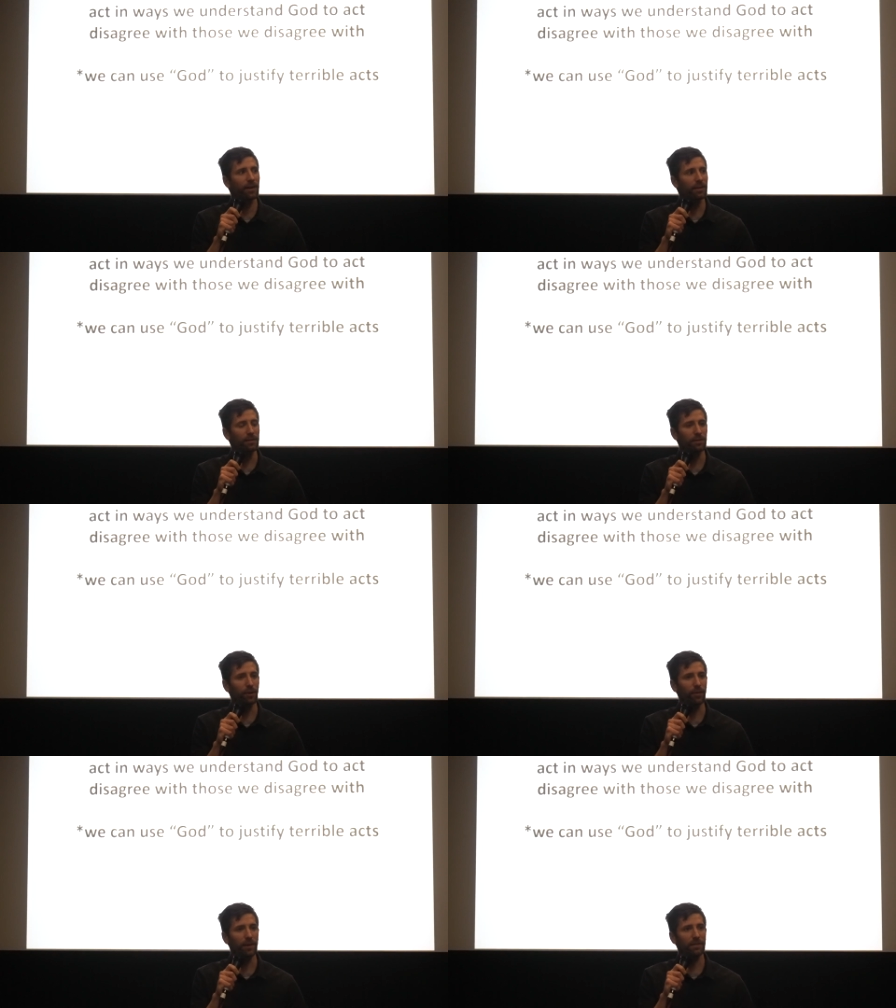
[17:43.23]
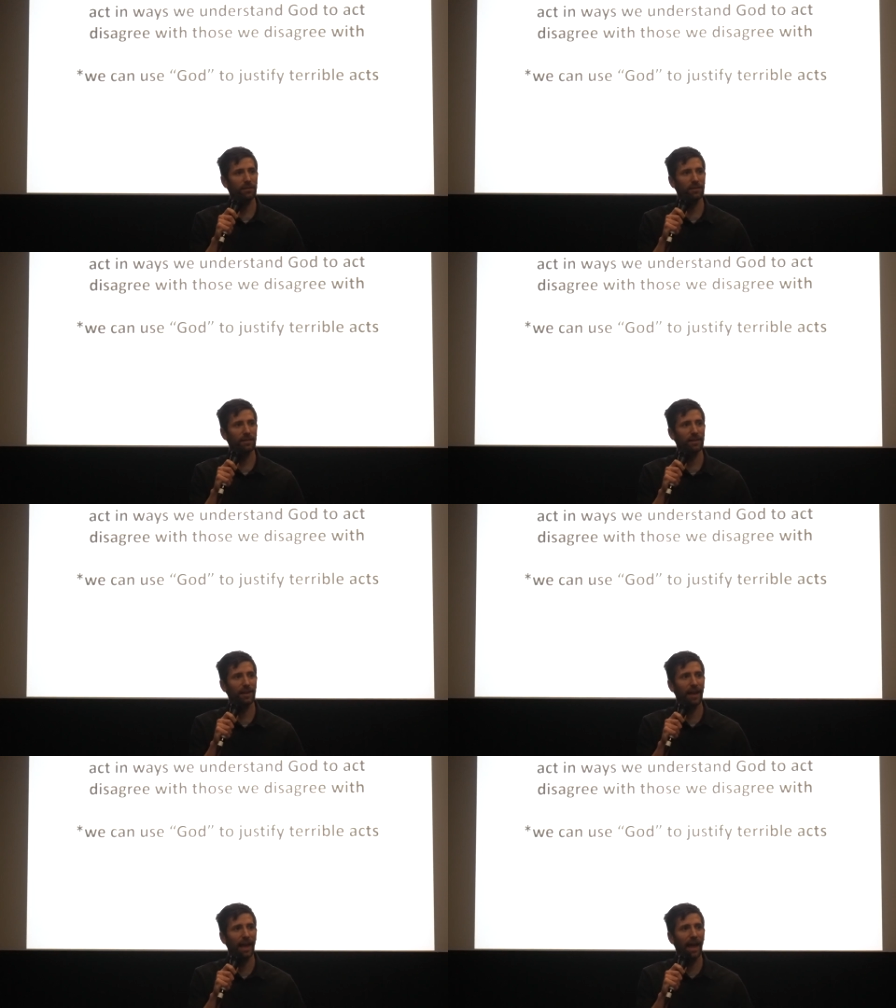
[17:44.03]
the surface.
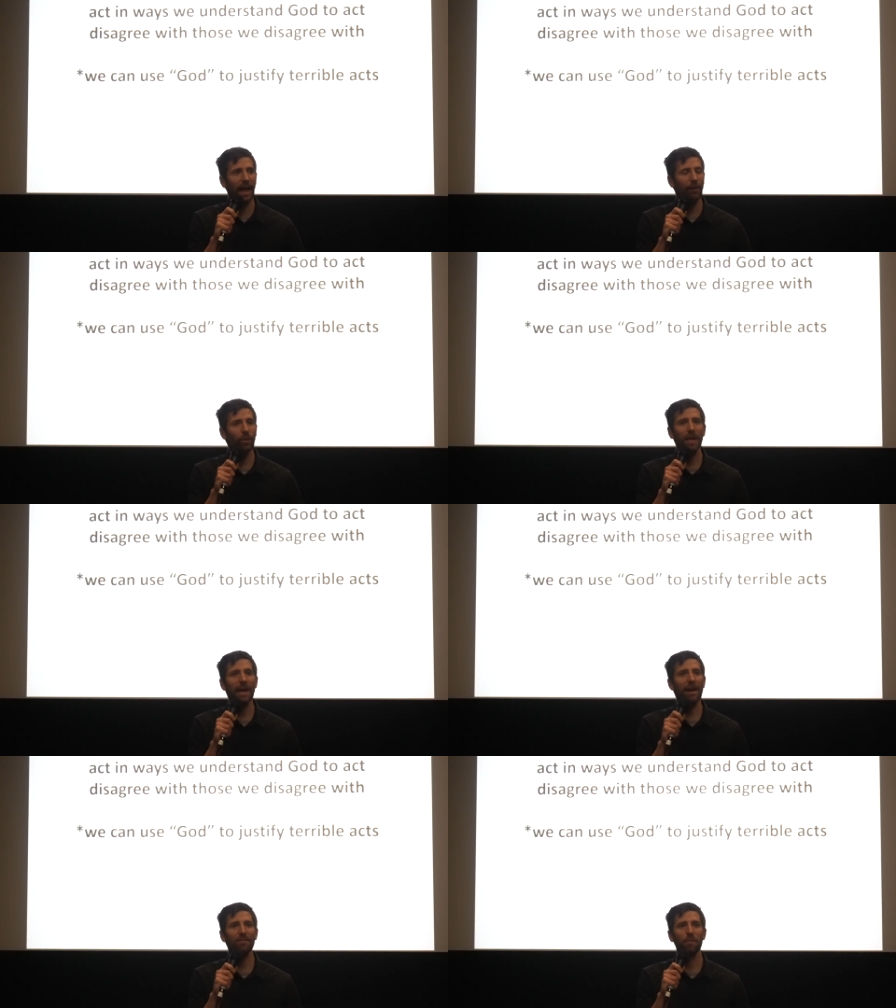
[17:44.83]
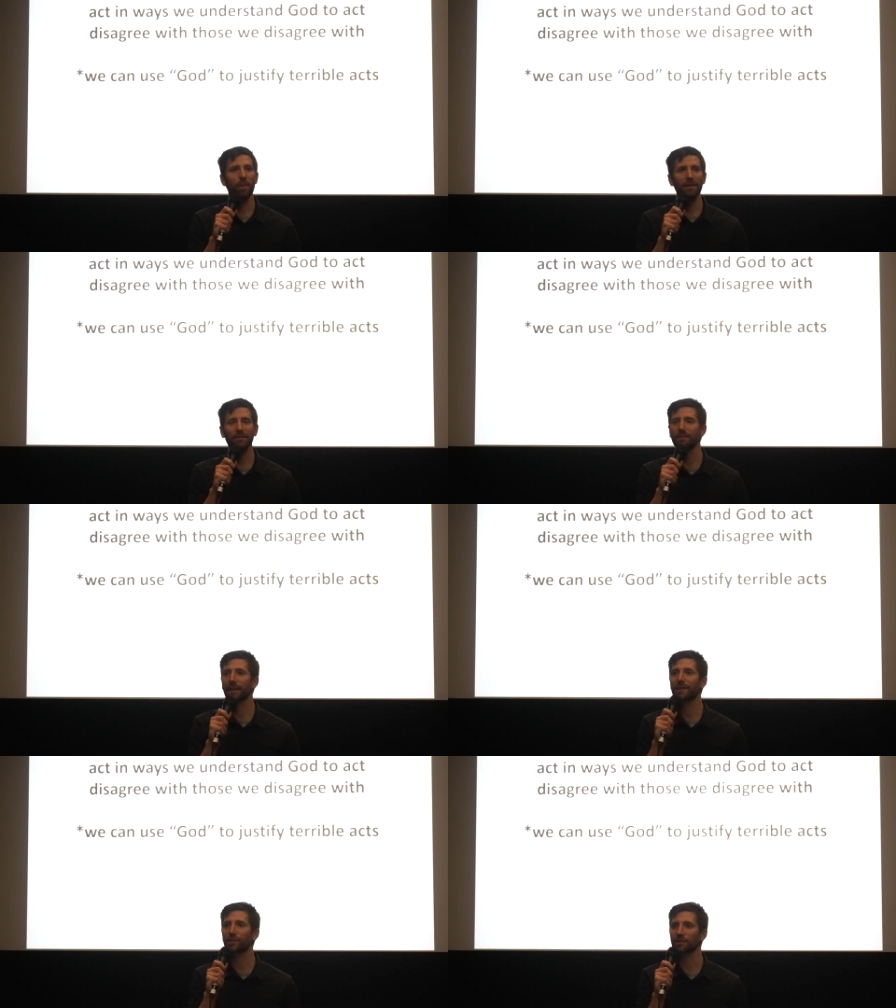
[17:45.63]
And we can have the best
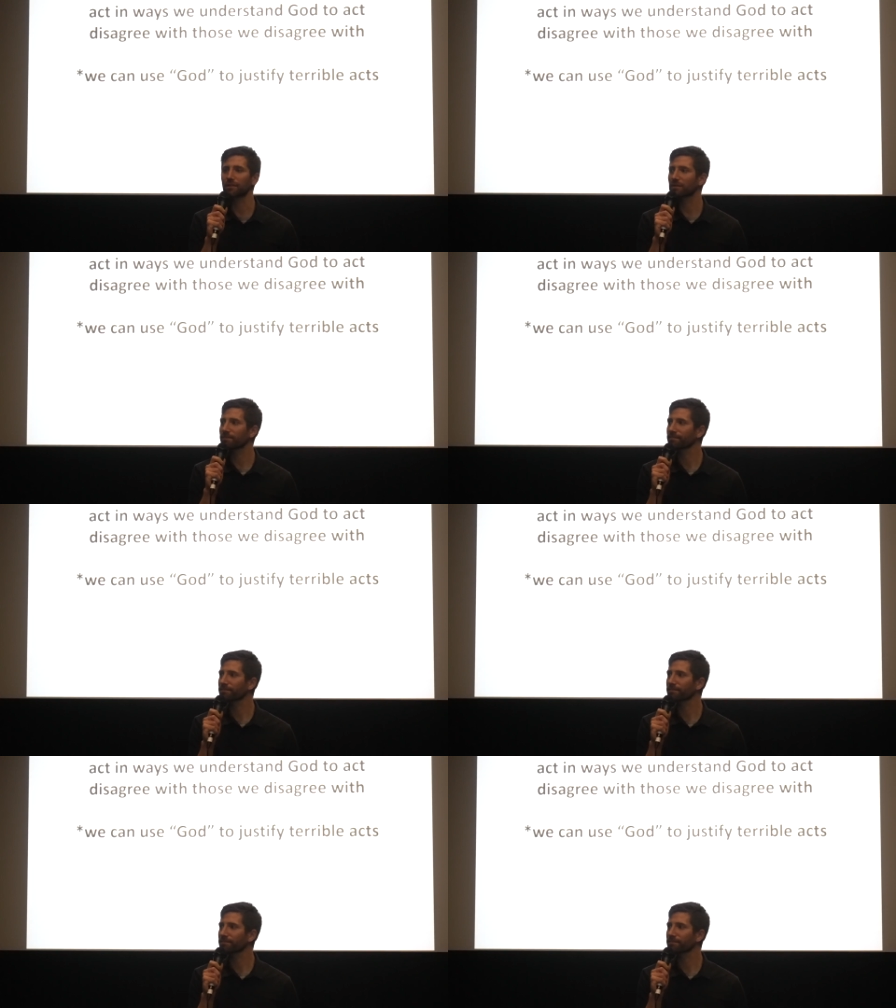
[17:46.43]
intentions.